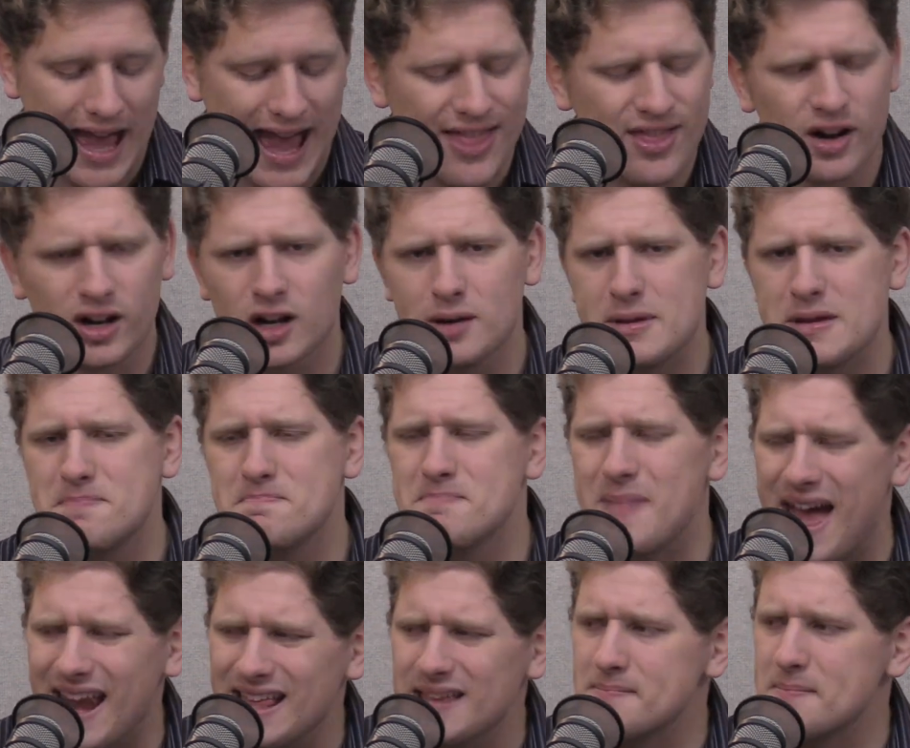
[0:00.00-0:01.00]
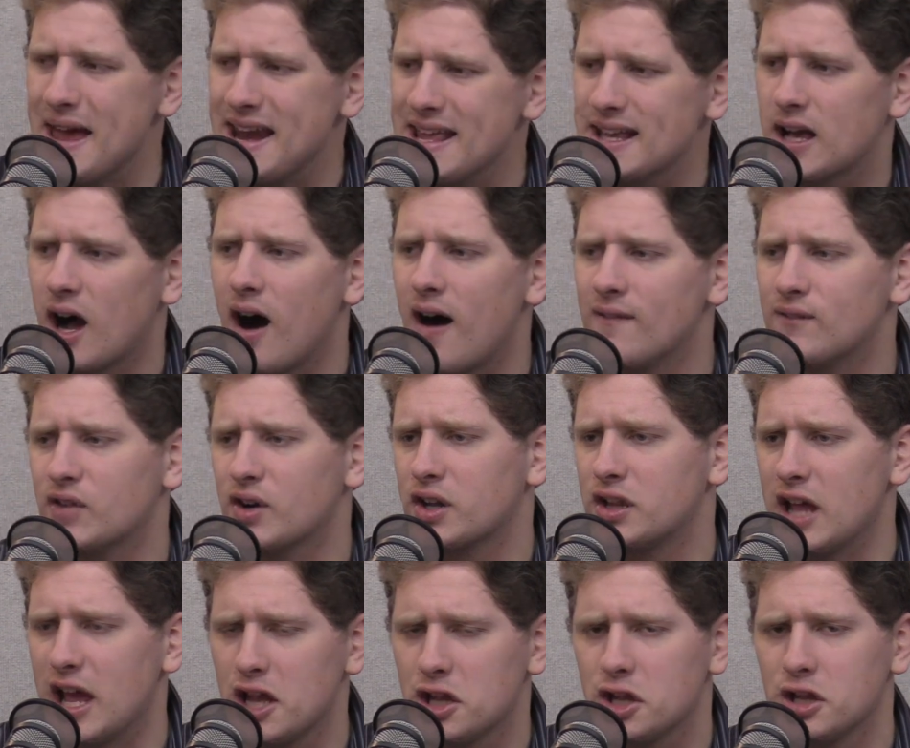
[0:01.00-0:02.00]
And there are going to be many, many
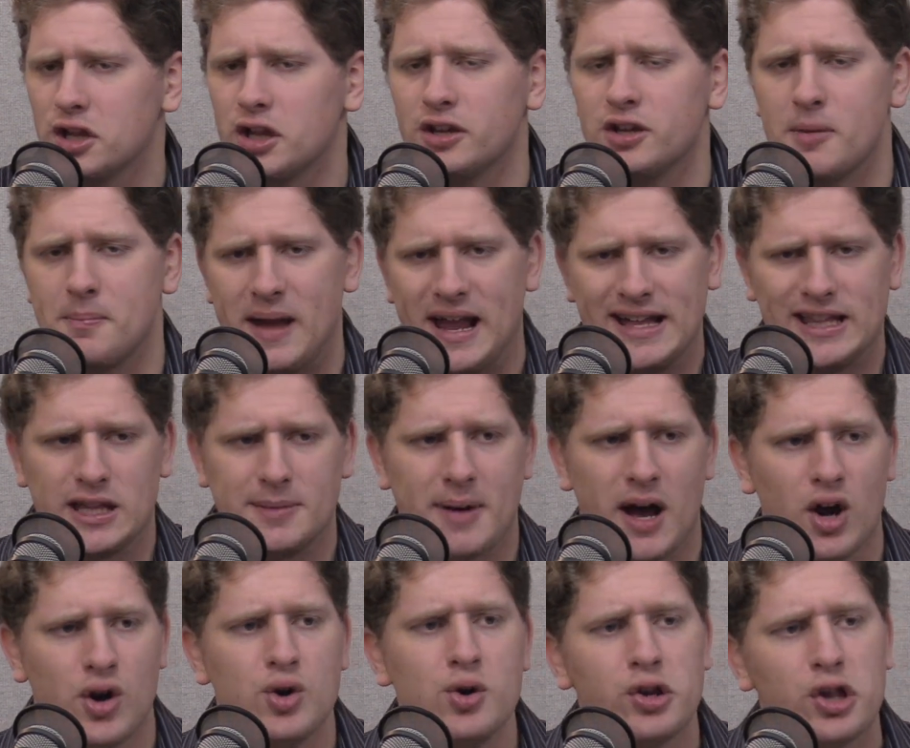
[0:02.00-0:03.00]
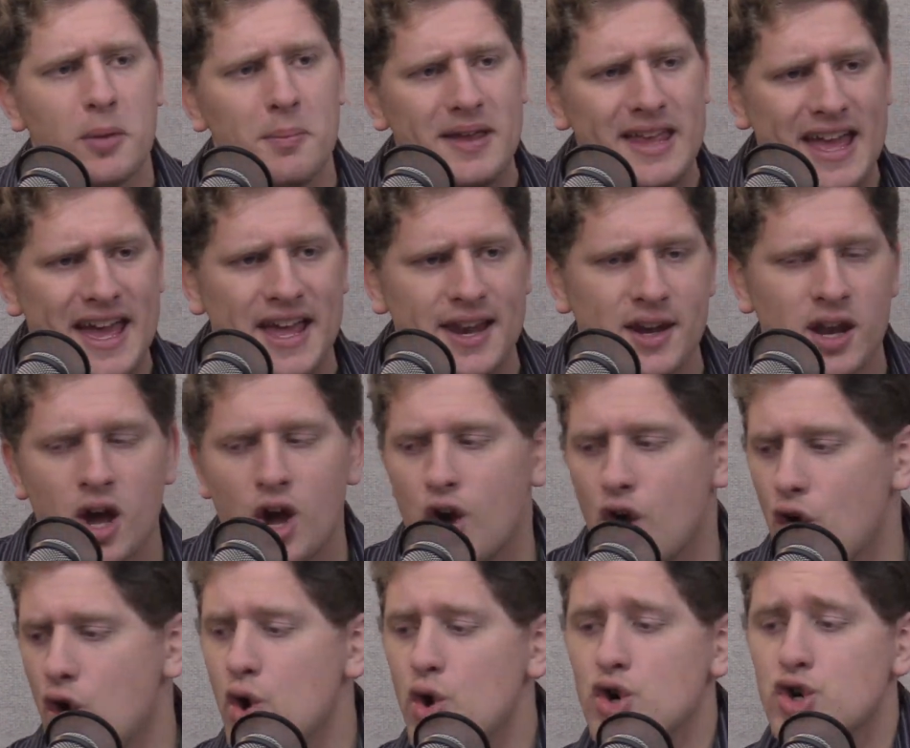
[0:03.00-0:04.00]
conversations and debates about who should be in,
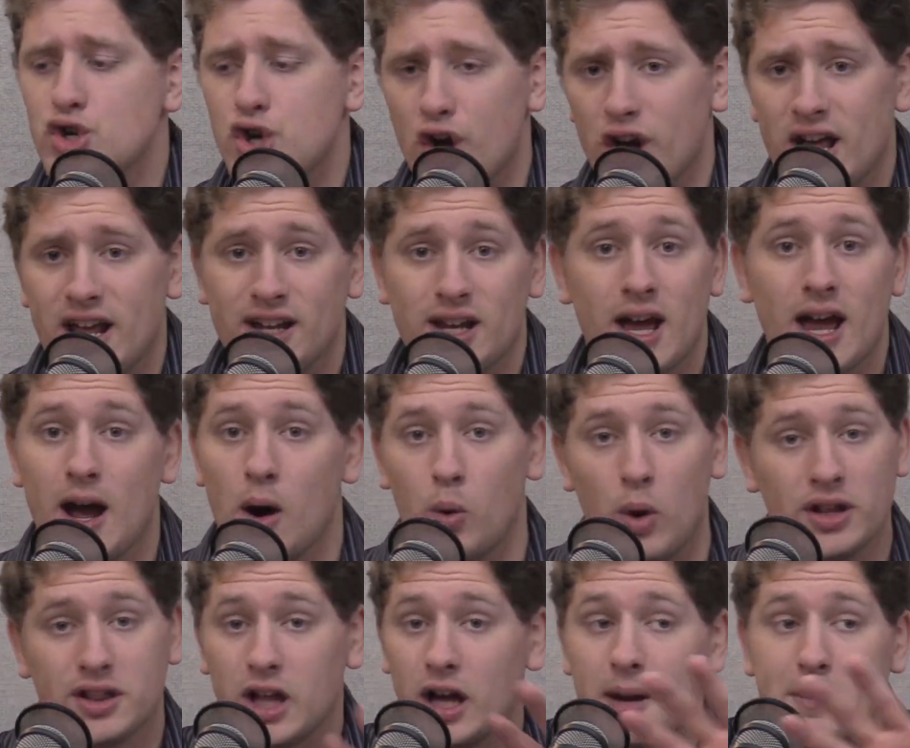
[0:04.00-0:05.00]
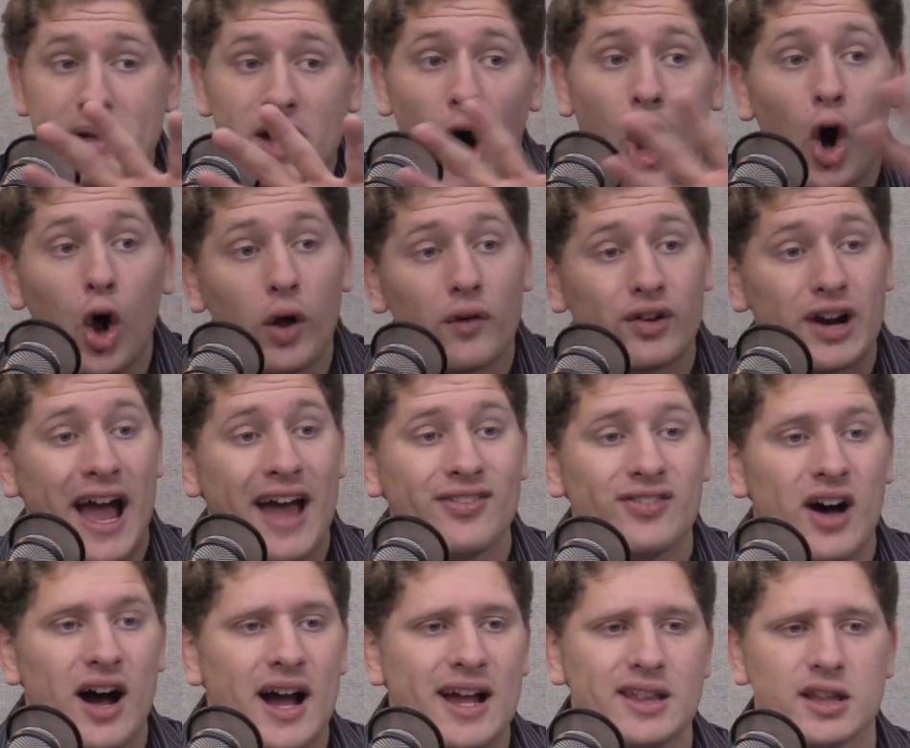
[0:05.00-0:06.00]
who shouldn't. It's going to be all over
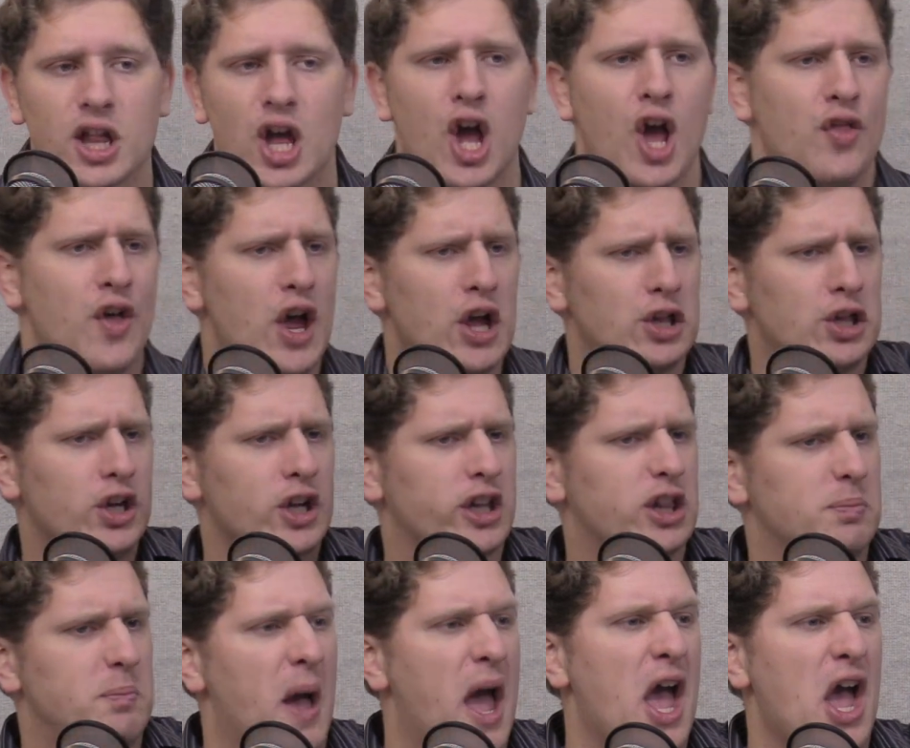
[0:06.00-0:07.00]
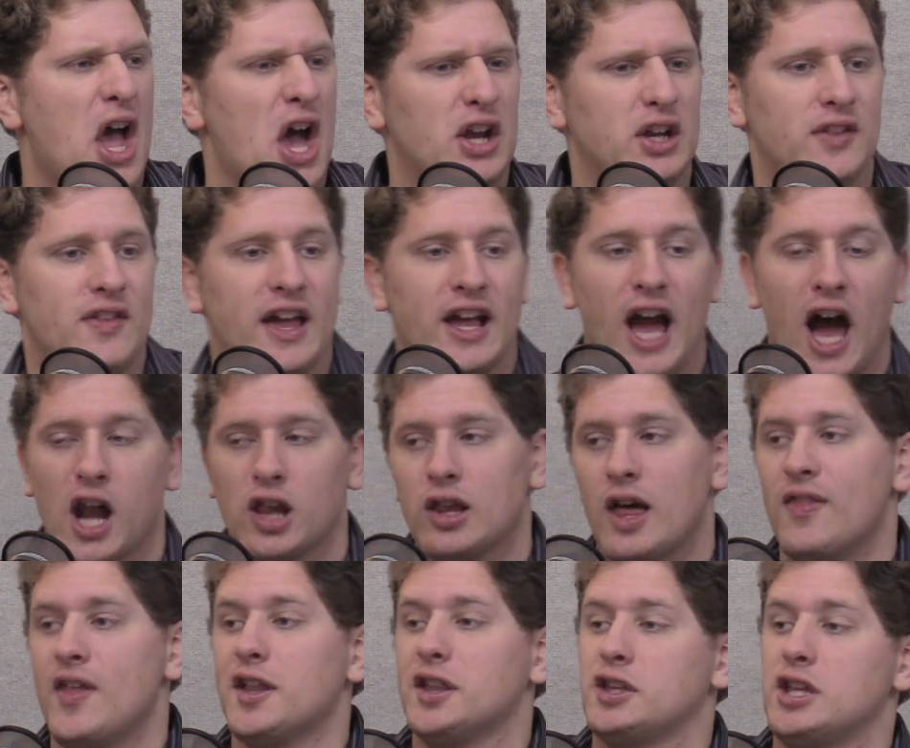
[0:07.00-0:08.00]
headlines. They should expand, and they got to
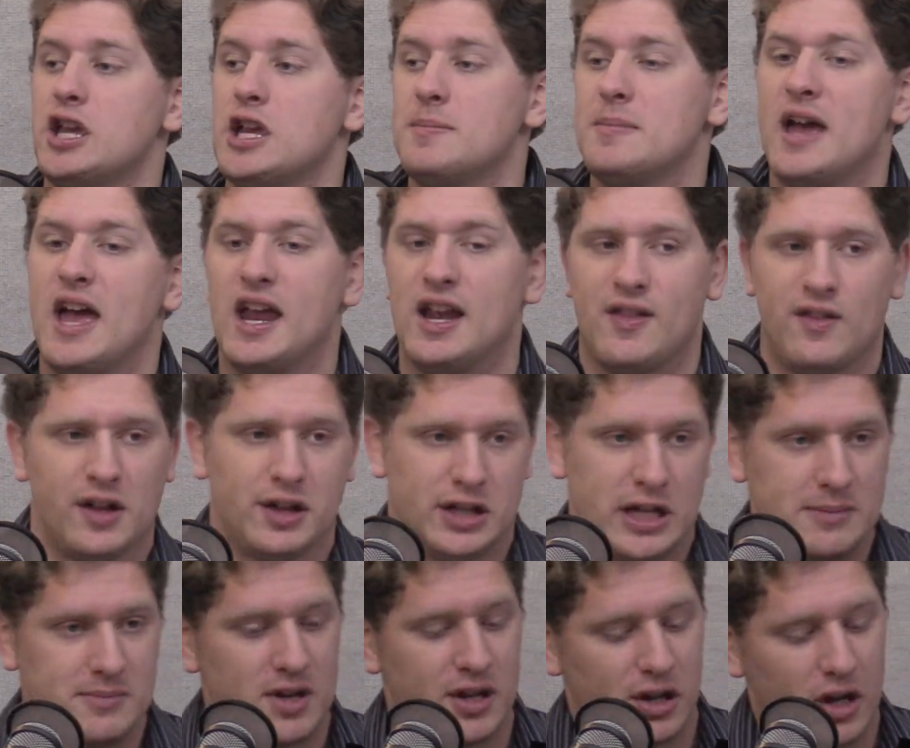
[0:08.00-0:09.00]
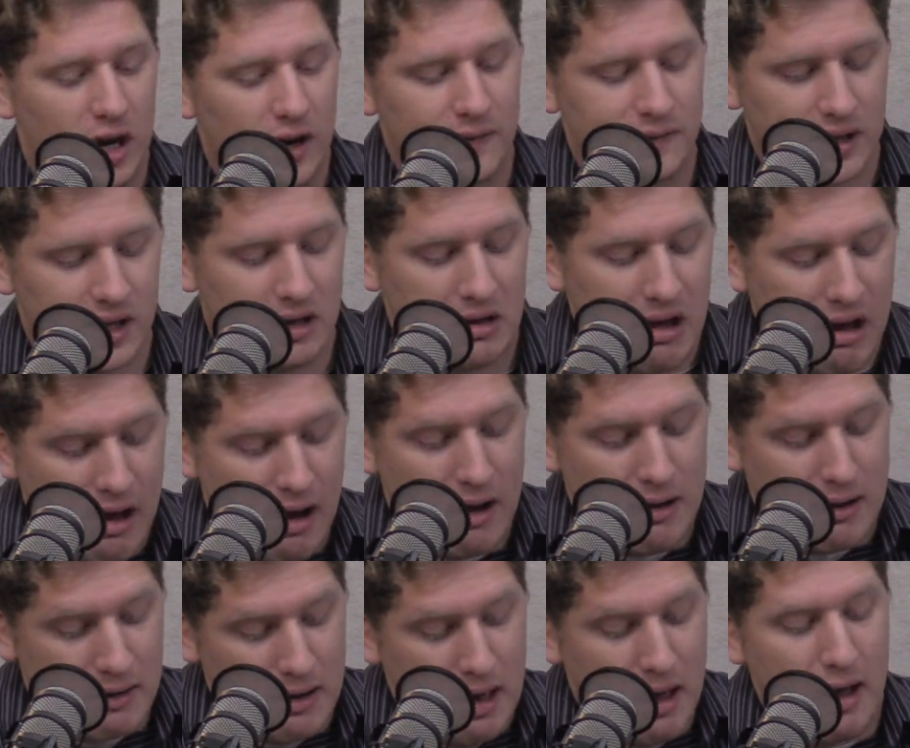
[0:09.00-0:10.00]
let this team in, and this team deserves it.
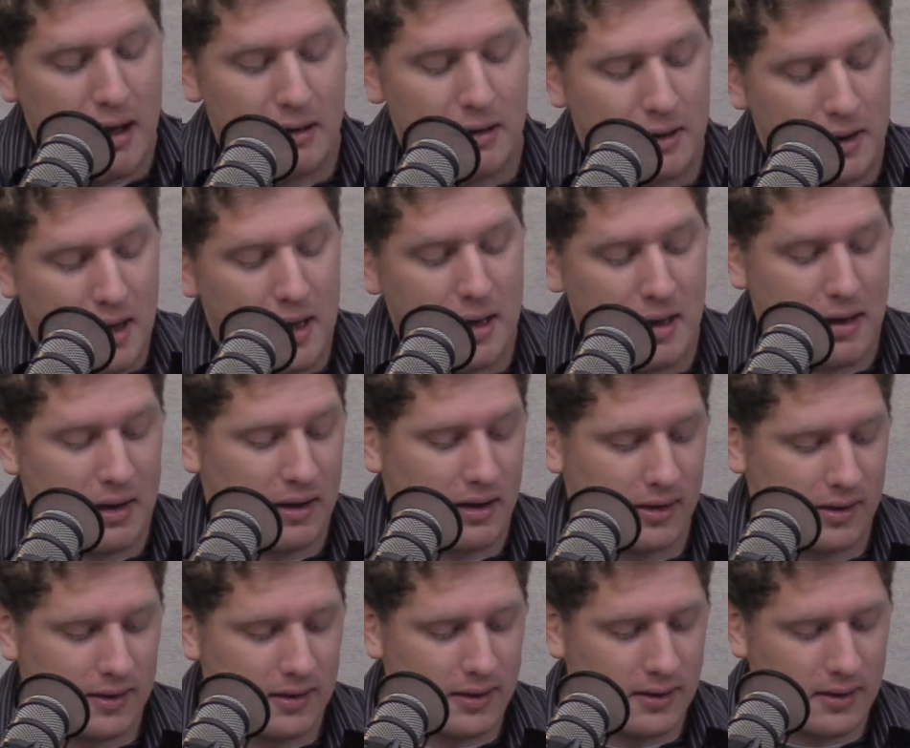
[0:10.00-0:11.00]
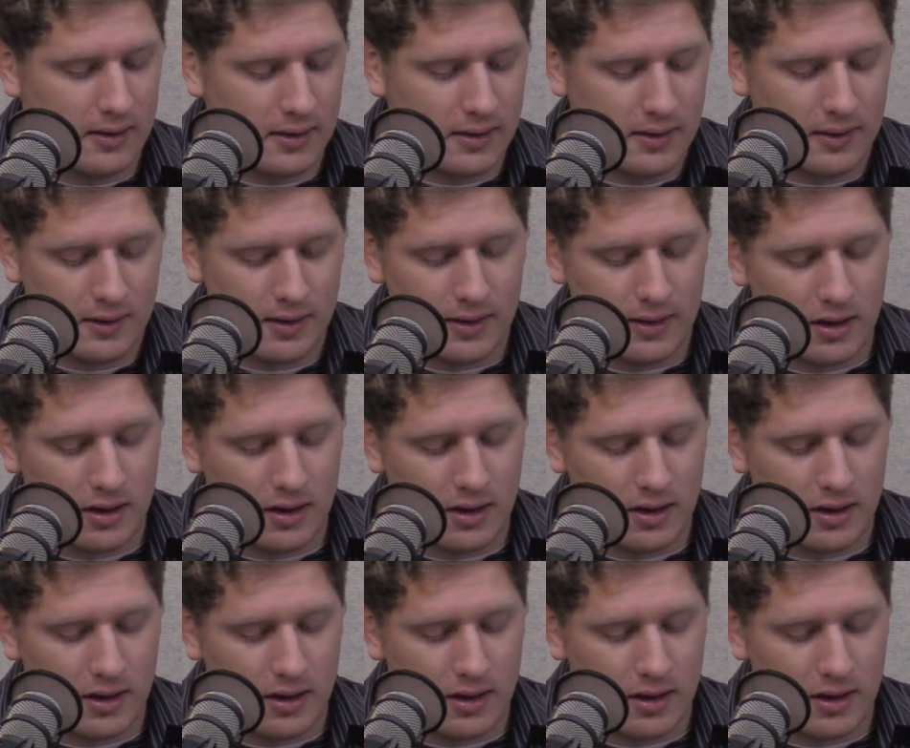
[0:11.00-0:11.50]
Da, da, da, da.